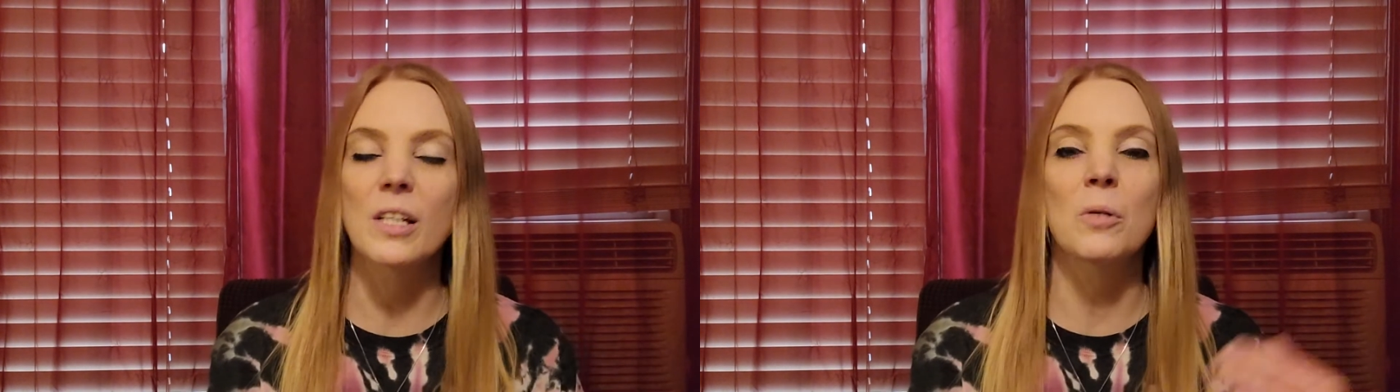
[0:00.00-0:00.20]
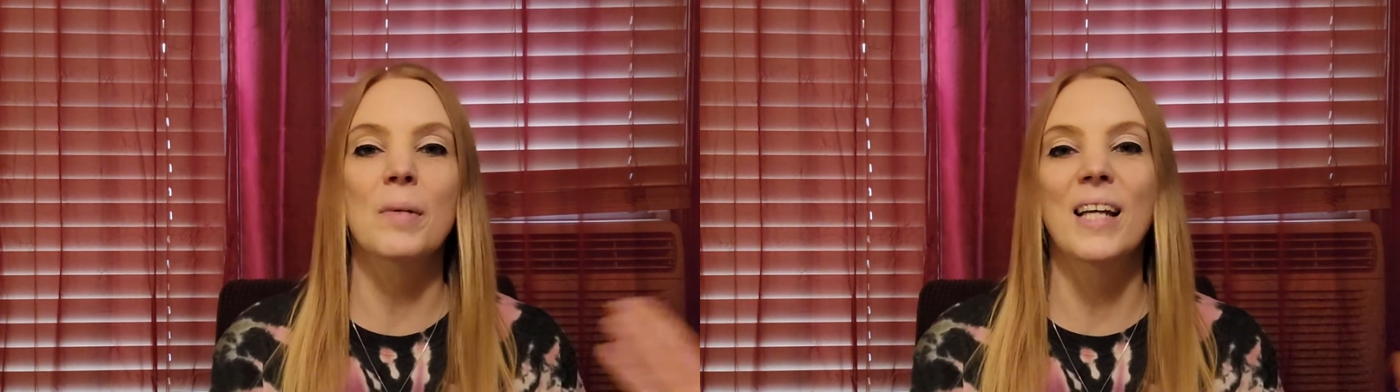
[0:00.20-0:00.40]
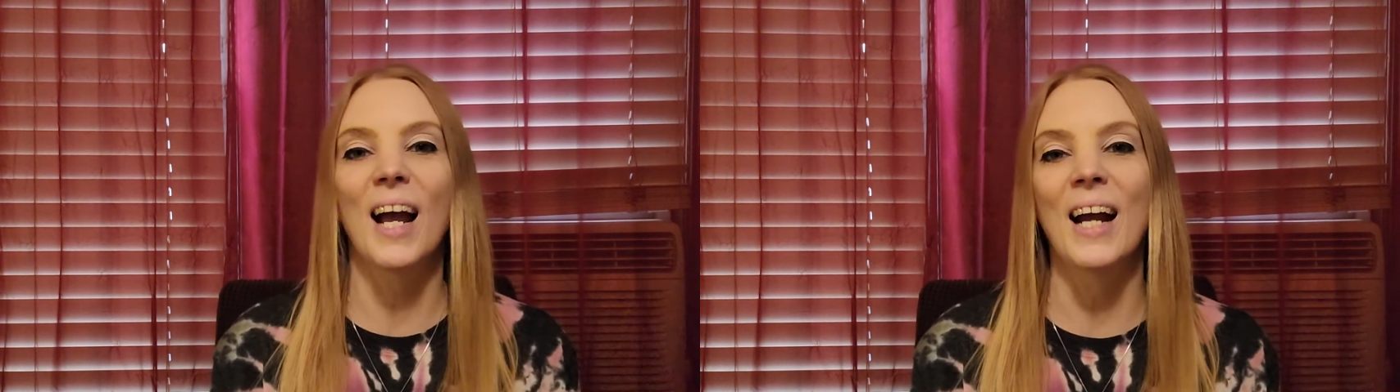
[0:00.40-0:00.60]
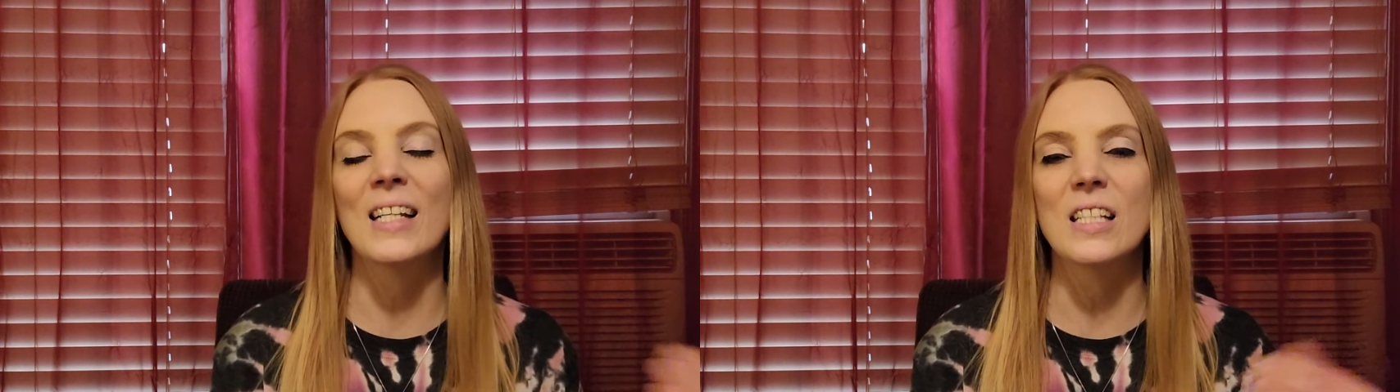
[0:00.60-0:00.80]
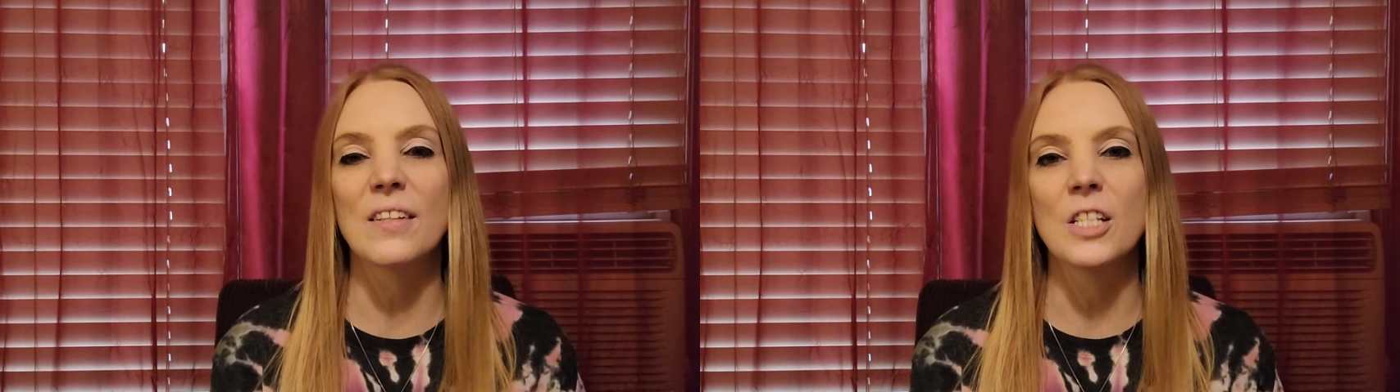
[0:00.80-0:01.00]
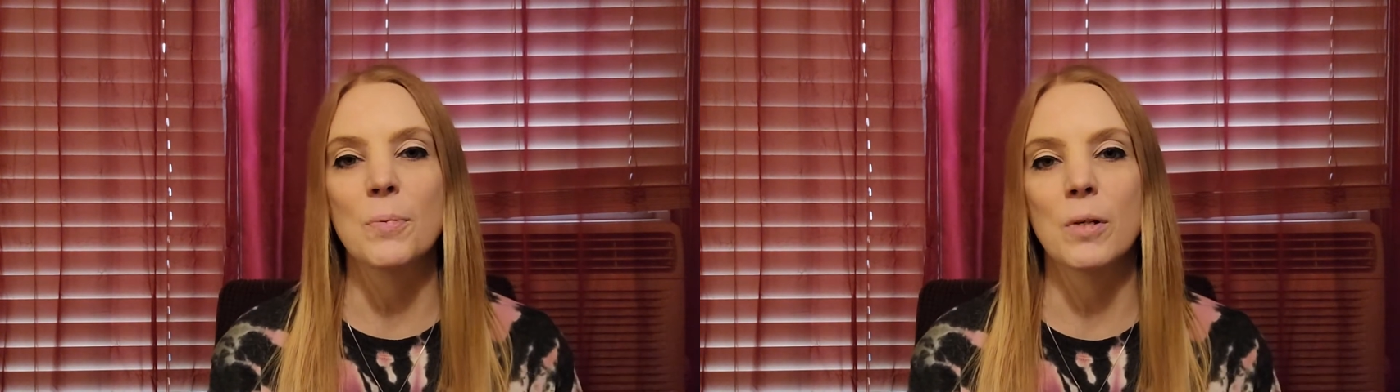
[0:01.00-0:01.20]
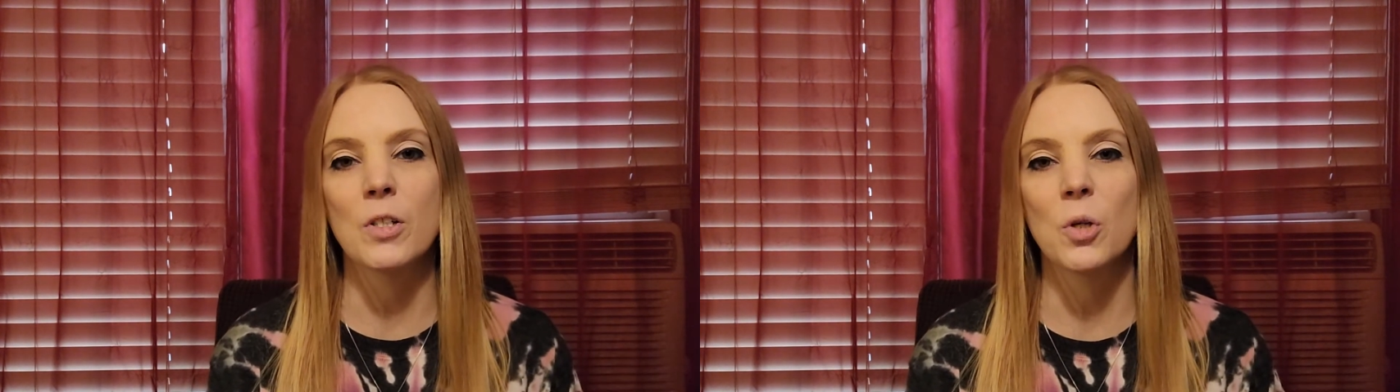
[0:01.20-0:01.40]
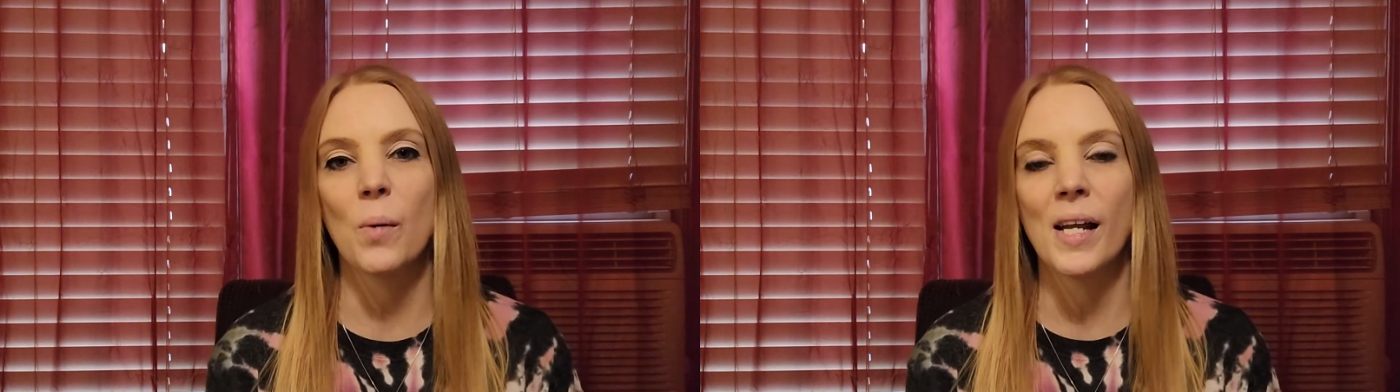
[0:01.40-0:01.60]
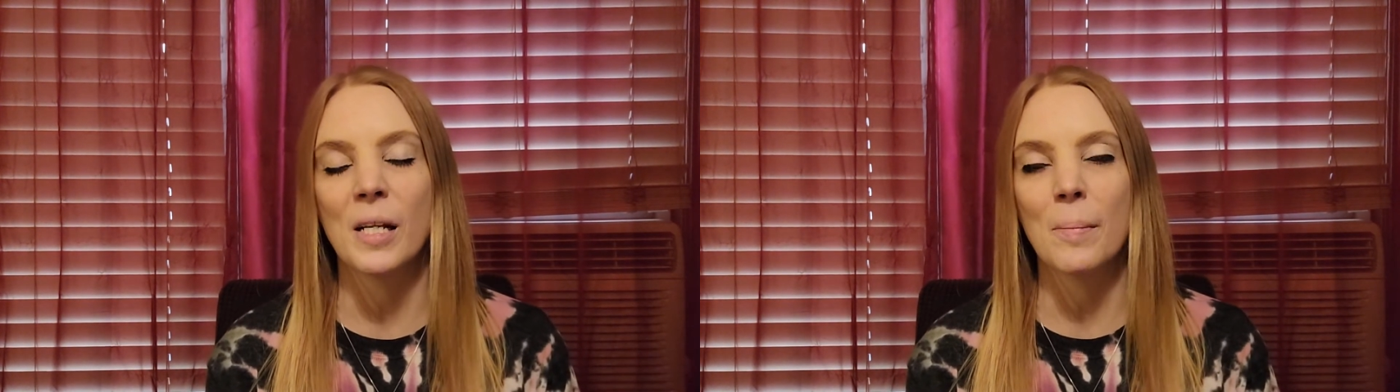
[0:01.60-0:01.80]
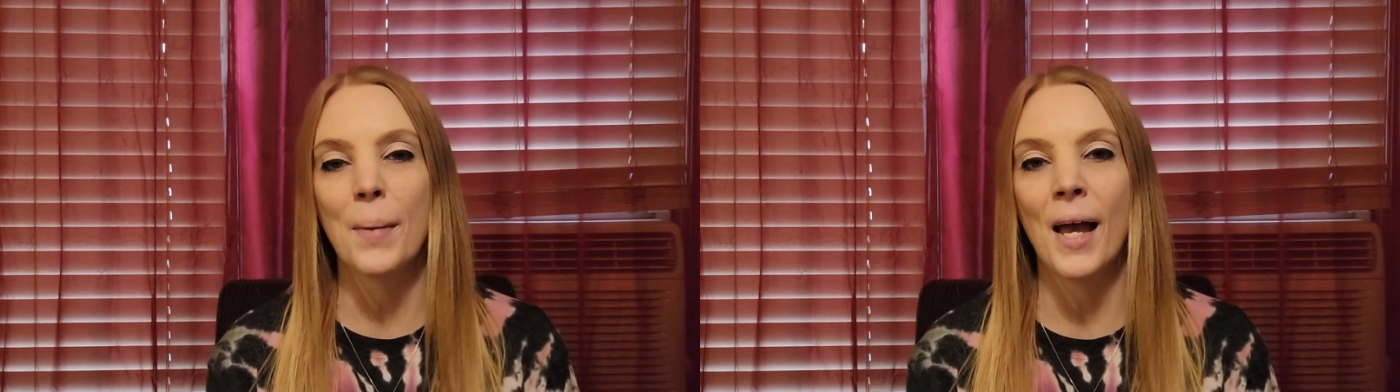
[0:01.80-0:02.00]
help guide us on the spiritual
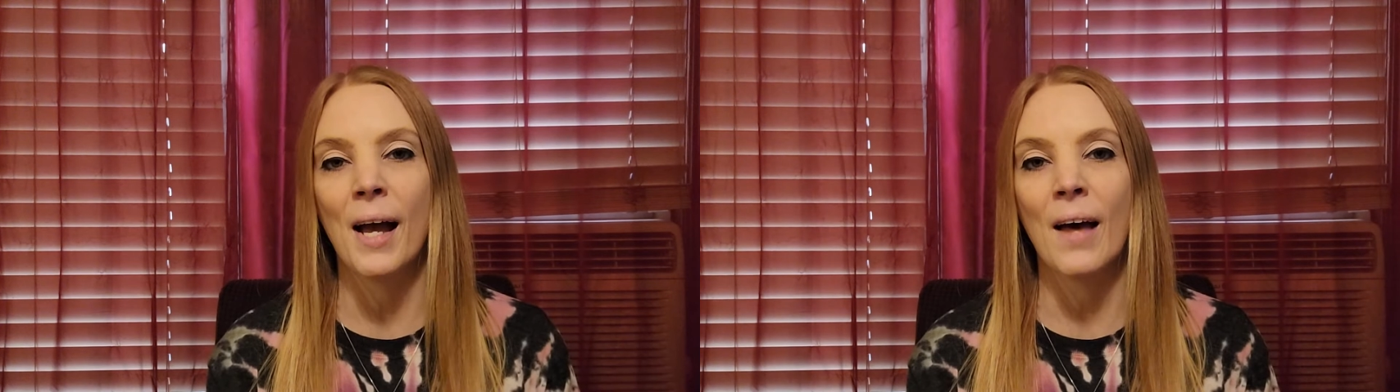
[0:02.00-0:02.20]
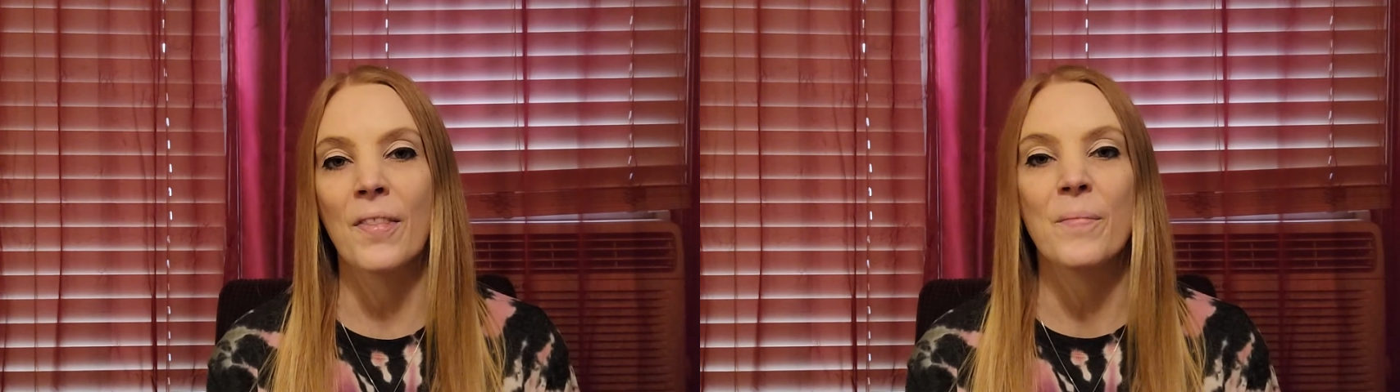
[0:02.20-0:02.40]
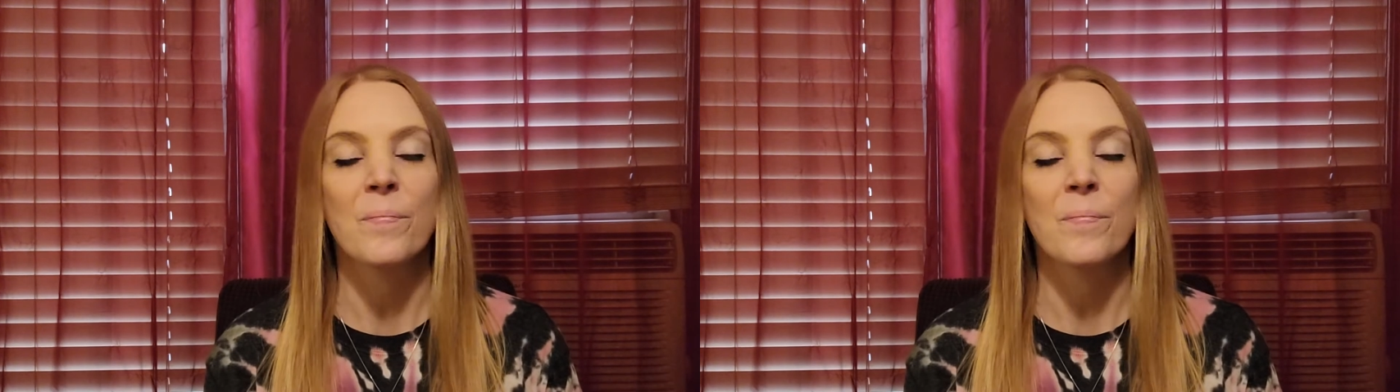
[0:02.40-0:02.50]
awakening path.